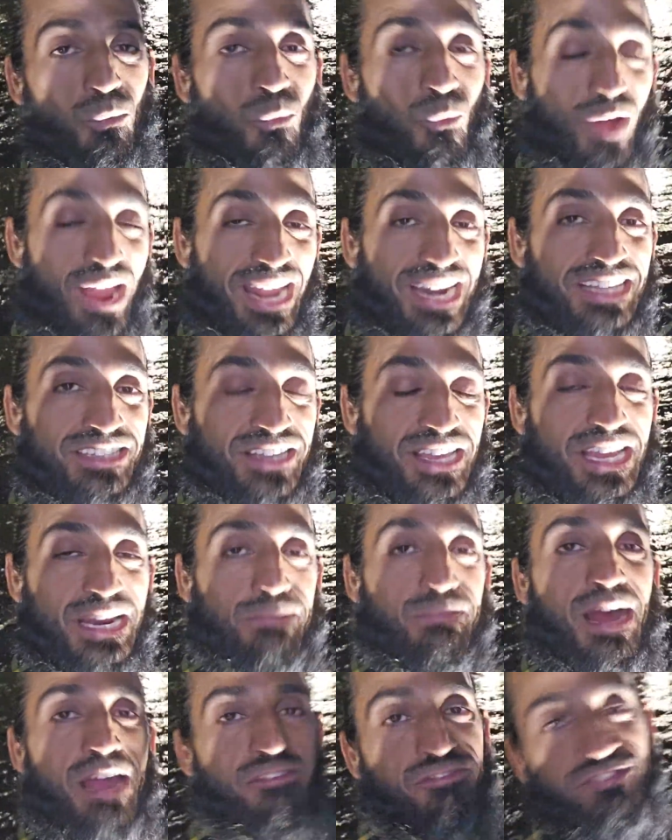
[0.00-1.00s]
wind is
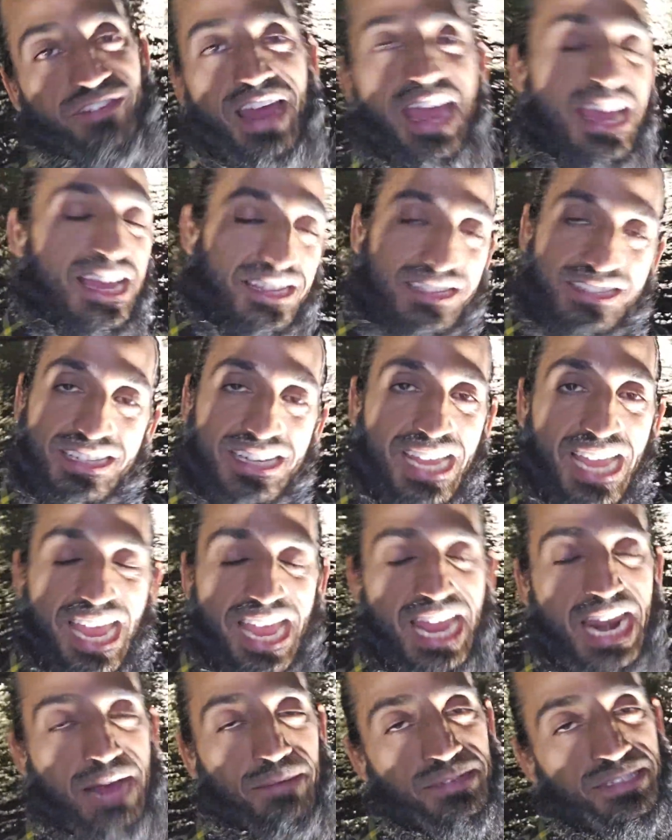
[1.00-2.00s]
hitting my face
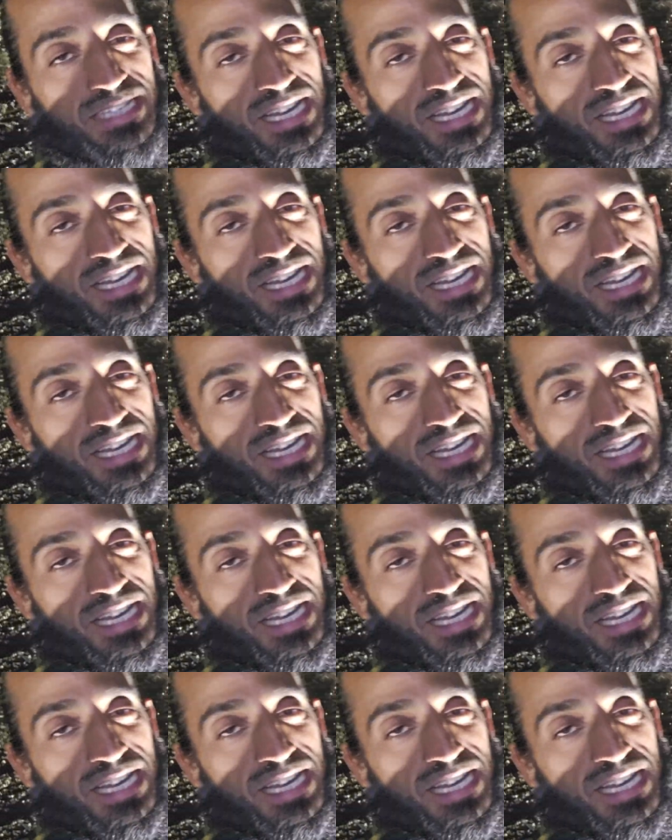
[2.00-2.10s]
and I'm